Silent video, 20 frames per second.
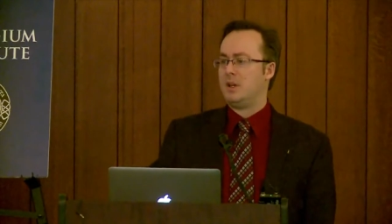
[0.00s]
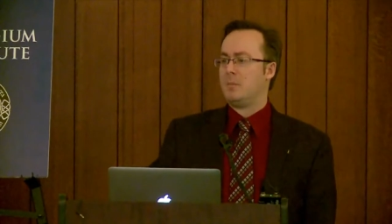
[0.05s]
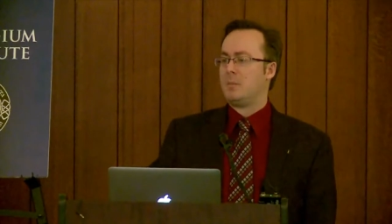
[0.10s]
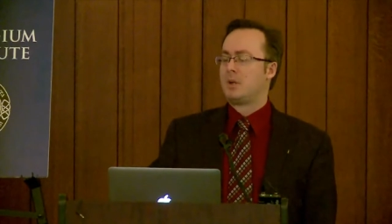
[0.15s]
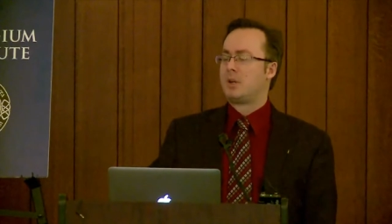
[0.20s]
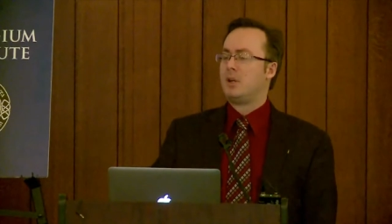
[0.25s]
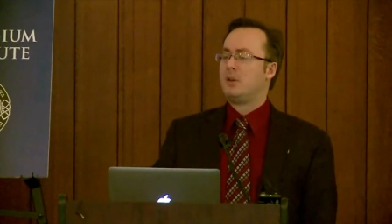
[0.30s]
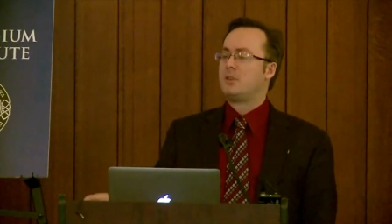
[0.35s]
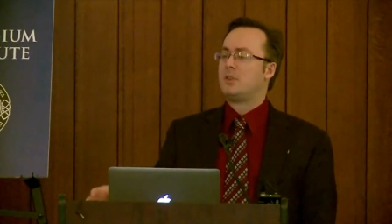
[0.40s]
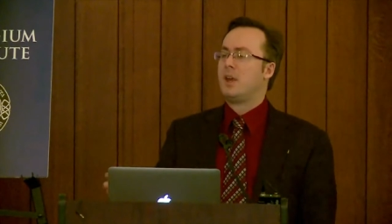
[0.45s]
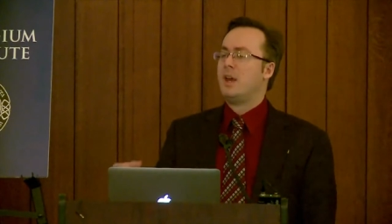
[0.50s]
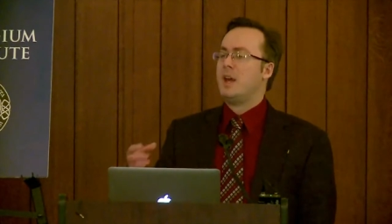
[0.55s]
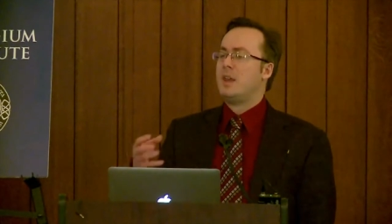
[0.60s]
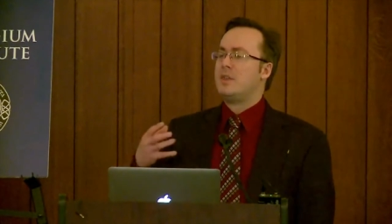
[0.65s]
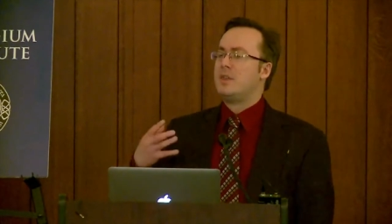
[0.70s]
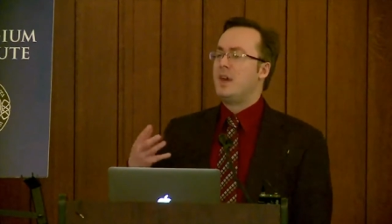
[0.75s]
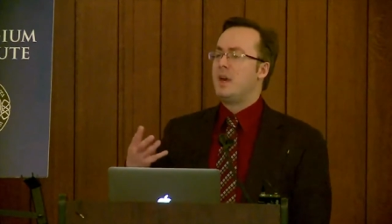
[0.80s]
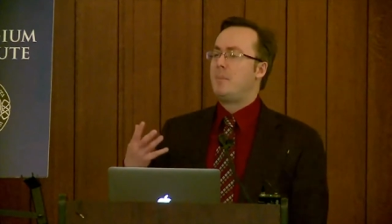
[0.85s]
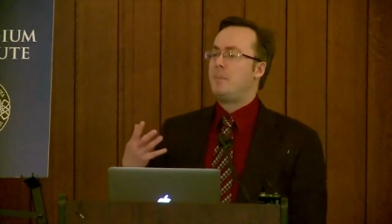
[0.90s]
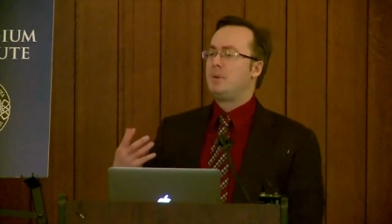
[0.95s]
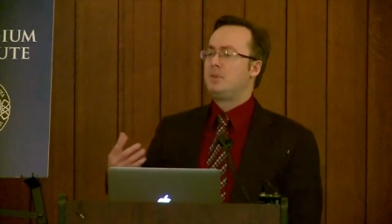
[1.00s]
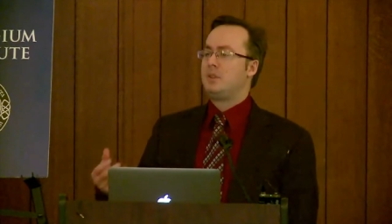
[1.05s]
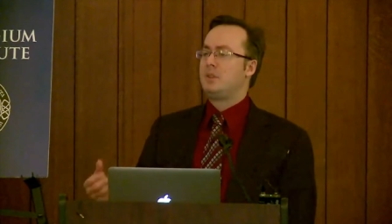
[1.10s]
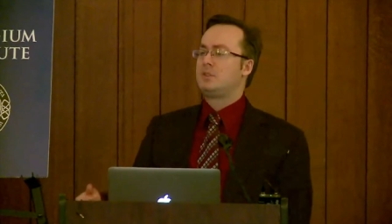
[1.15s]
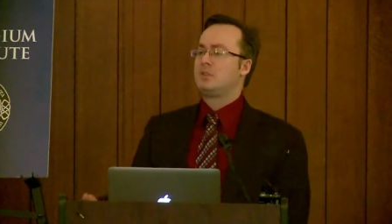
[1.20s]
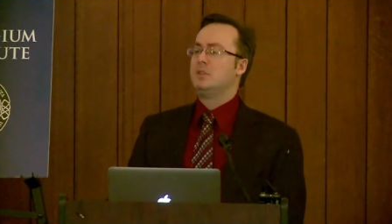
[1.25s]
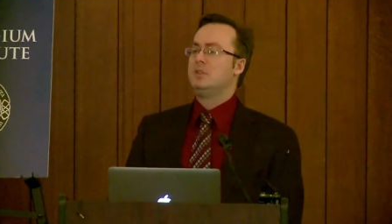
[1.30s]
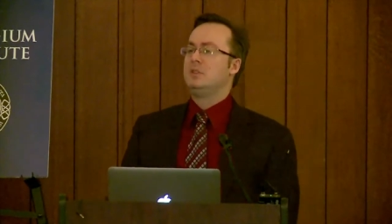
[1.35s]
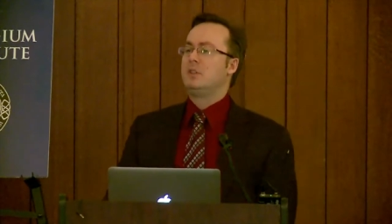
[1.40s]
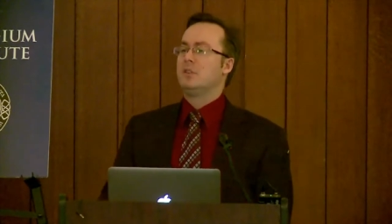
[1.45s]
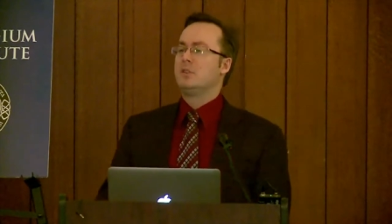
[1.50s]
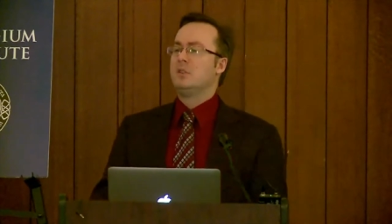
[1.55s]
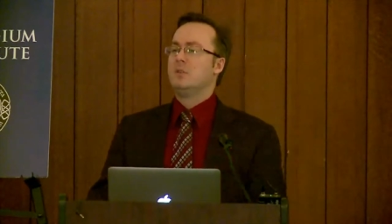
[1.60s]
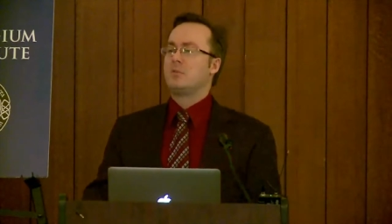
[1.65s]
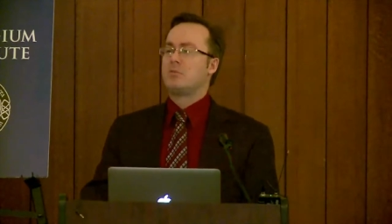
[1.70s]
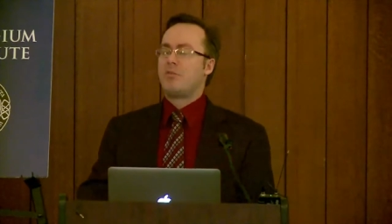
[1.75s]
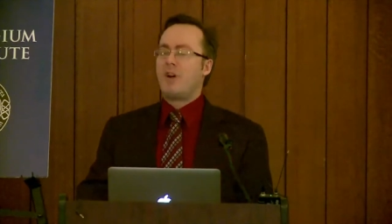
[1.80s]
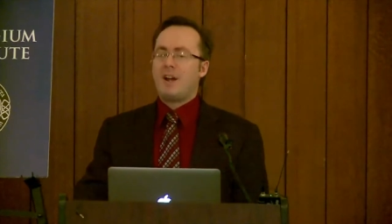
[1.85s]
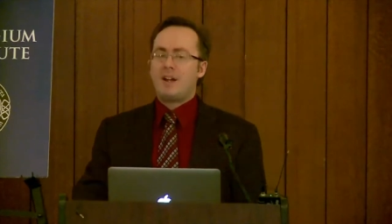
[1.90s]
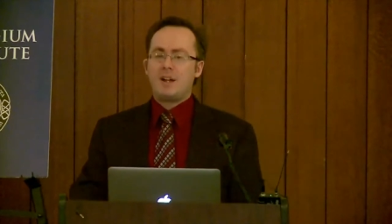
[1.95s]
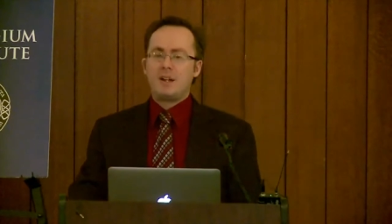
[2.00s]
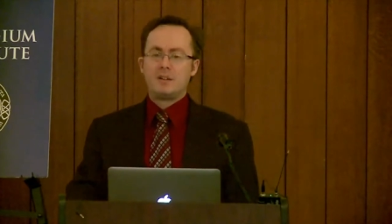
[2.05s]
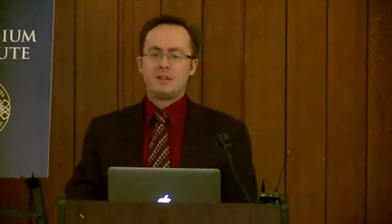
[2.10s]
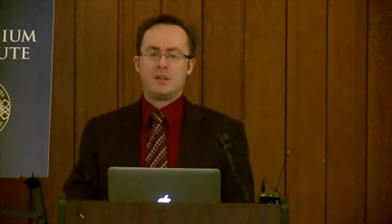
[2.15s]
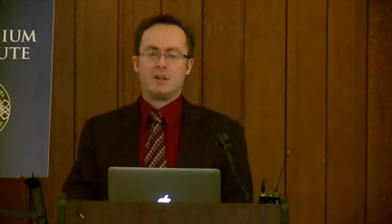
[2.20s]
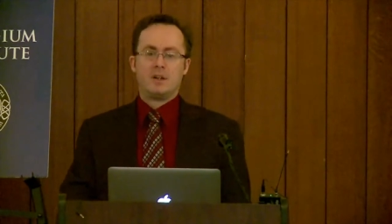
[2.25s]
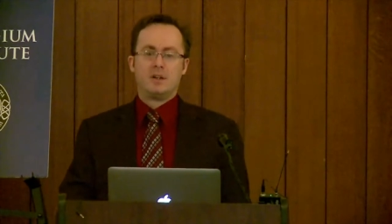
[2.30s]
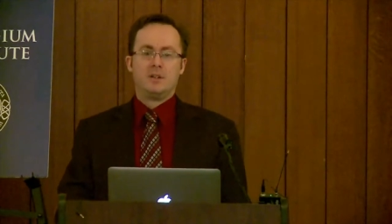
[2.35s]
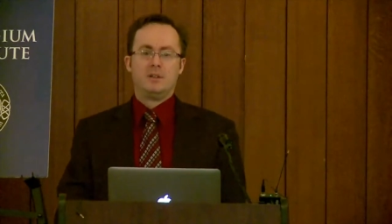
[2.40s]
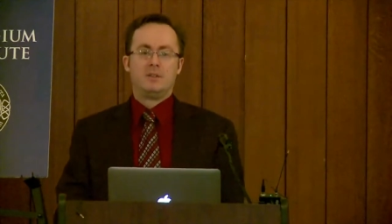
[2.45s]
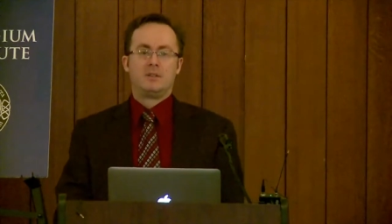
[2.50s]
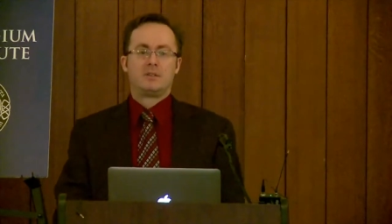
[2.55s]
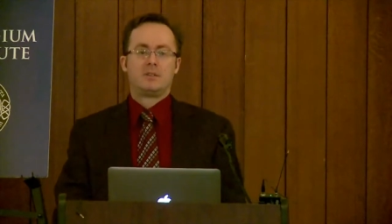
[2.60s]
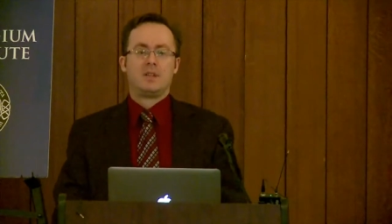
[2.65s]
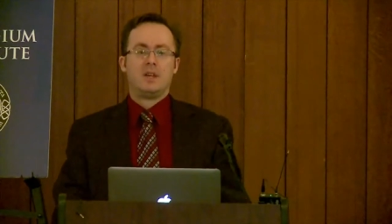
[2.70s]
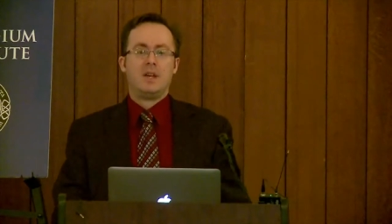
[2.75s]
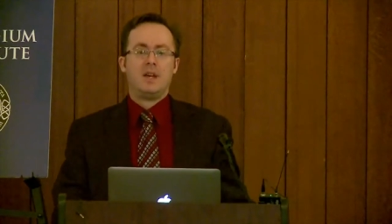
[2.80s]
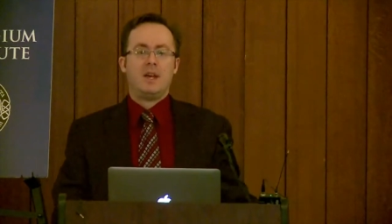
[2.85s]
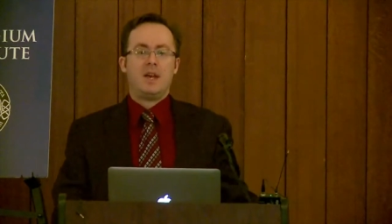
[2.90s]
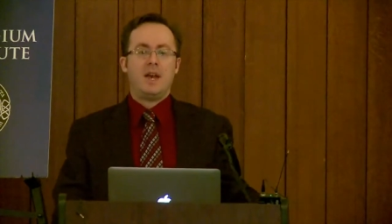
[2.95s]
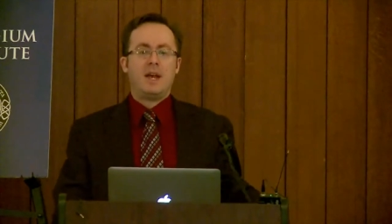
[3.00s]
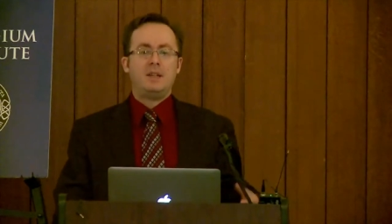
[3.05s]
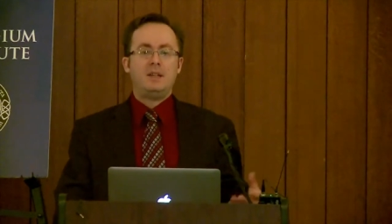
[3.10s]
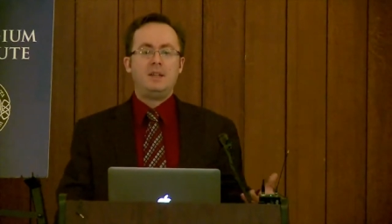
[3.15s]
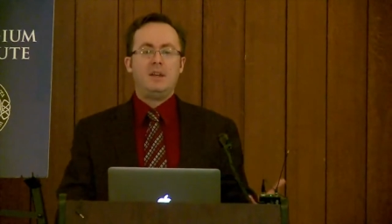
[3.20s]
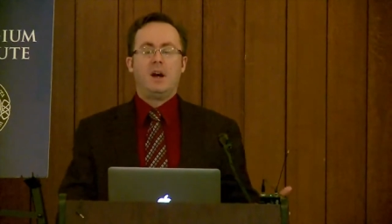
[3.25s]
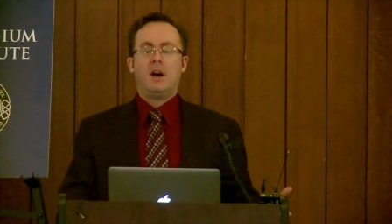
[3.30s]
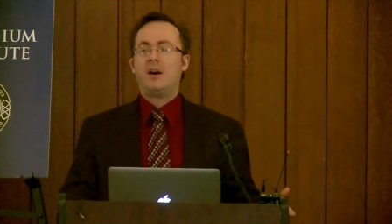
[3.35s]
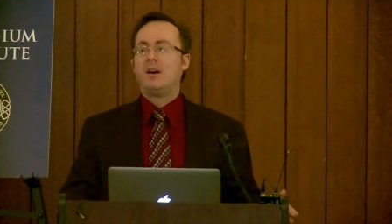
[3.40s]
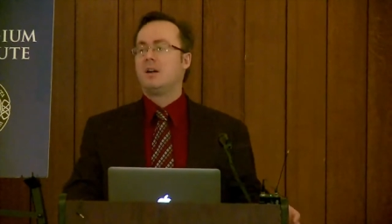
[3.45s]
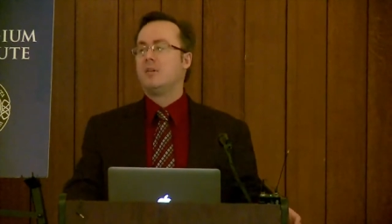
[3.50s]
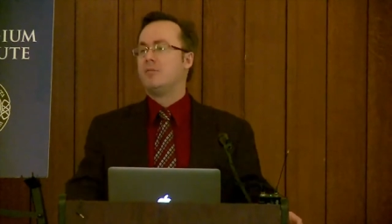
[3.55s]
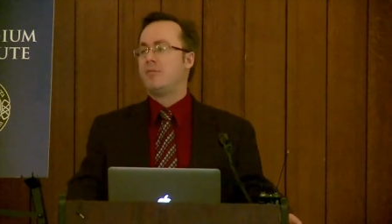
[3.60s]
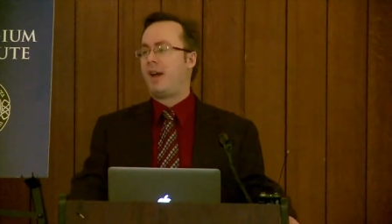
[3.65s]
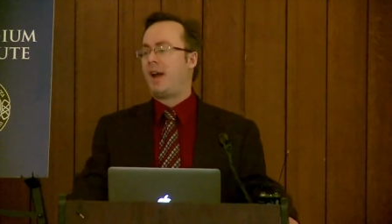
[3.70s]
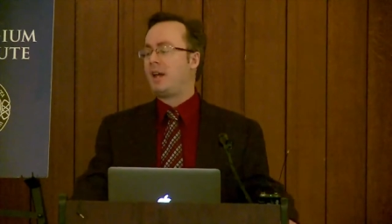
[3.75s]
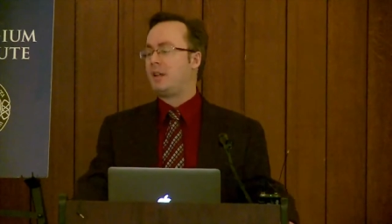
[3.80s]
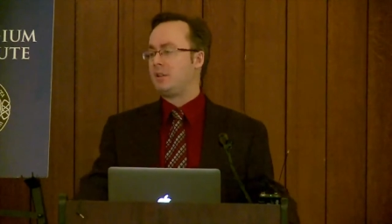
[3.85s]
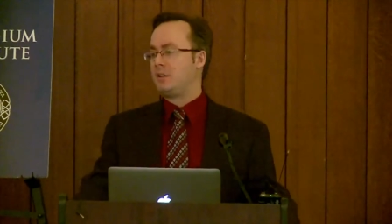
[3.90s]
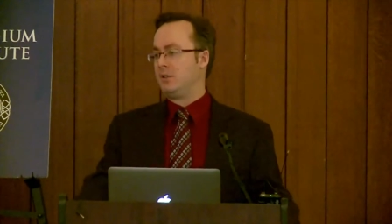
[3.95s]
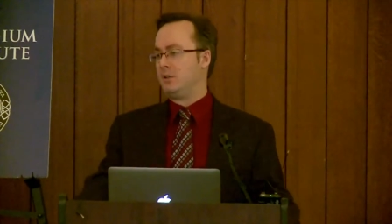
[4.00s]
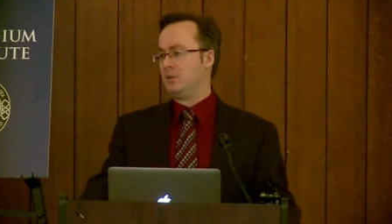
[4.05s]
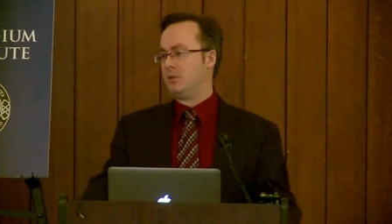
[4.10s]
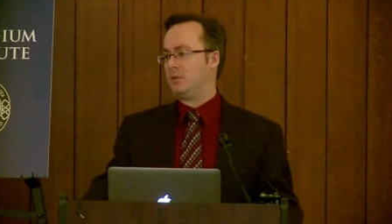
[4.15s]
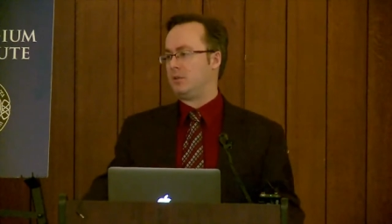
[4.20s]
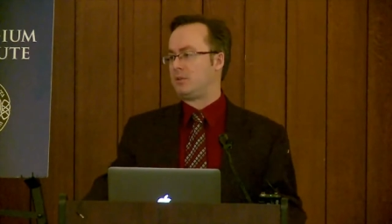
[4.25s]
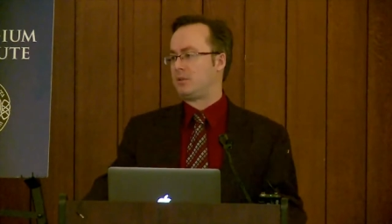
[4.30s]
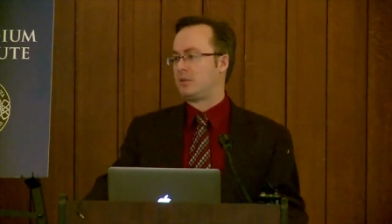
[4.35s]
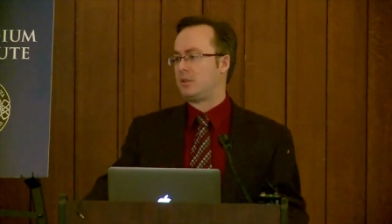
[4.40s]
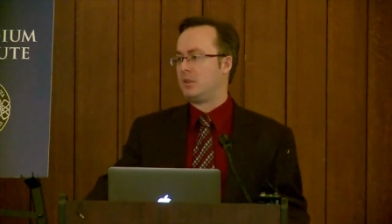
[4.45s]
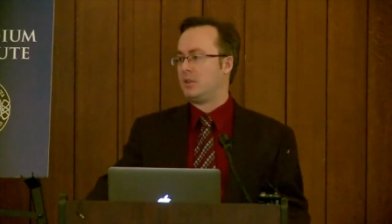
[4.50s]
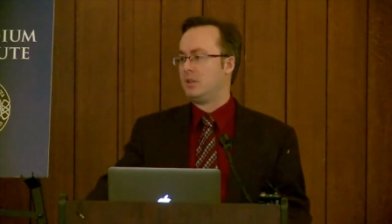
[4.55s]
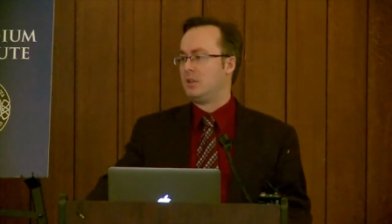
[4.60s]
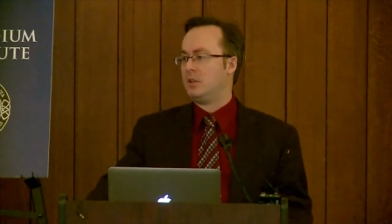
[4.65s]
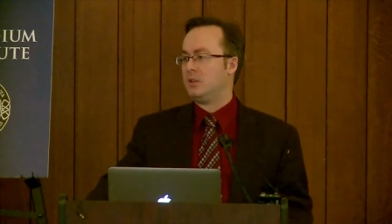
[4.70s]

because their position doesn't recognize any higher values